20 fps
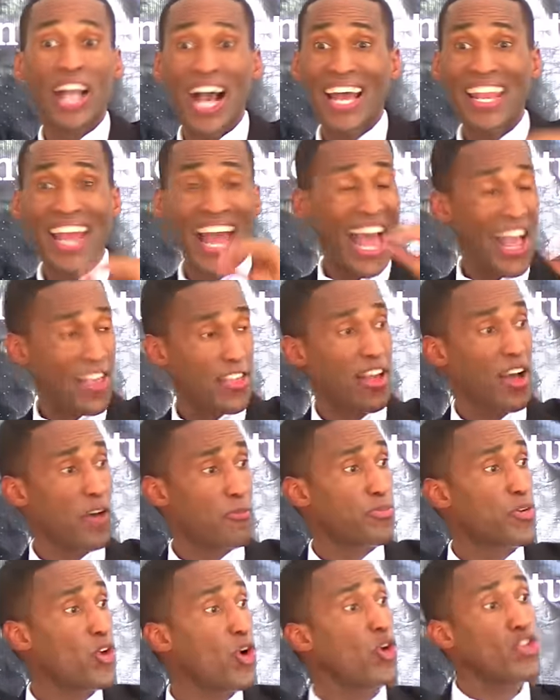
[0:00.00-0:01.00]
God has
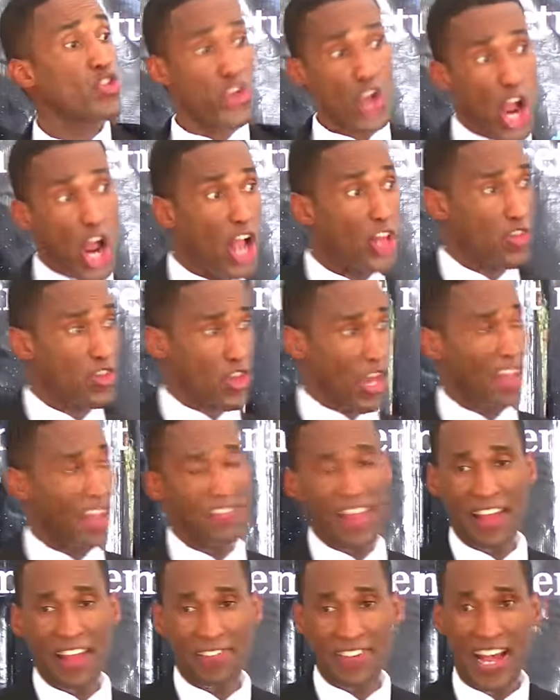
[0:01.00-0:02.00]
a pure church
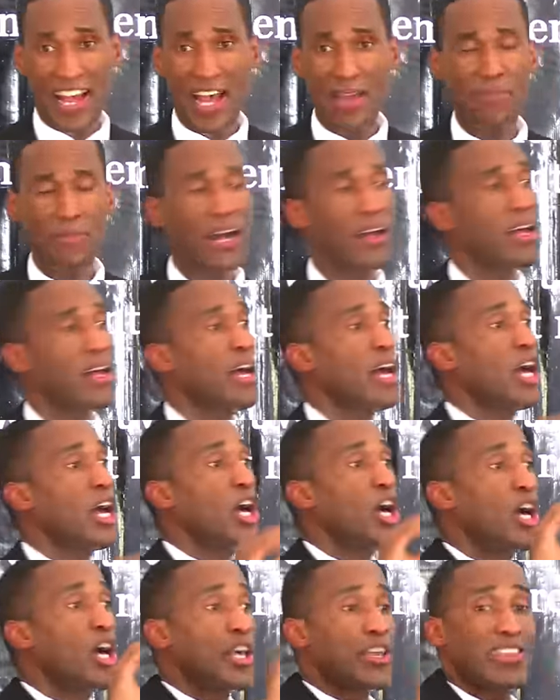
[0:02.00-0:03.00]
at that time,
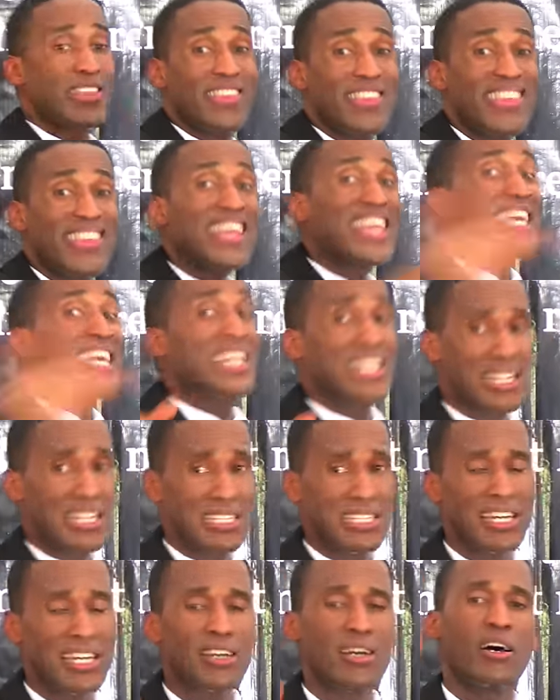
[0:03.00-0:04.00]

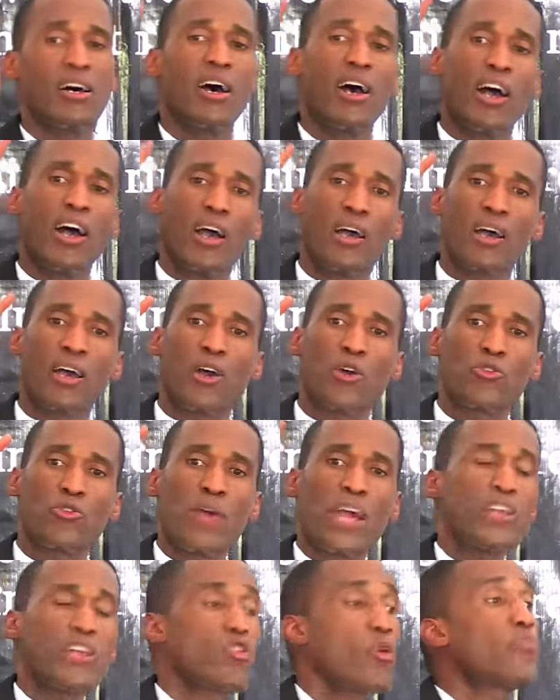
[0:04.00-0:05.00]
sealed,
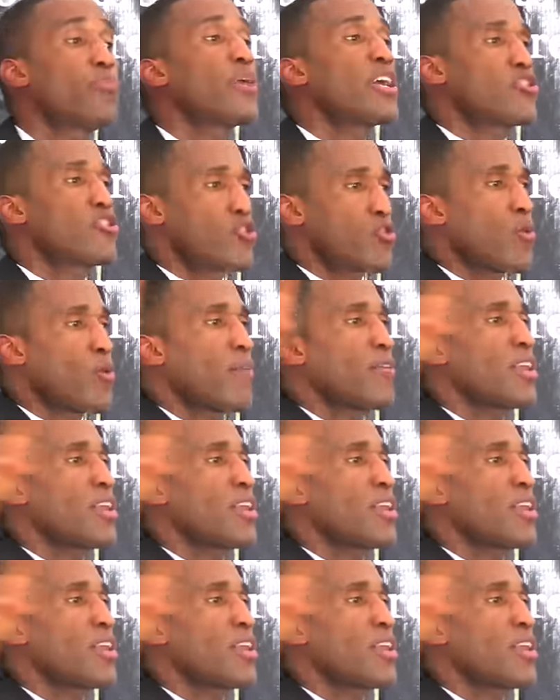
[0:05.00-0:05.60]
ready to preach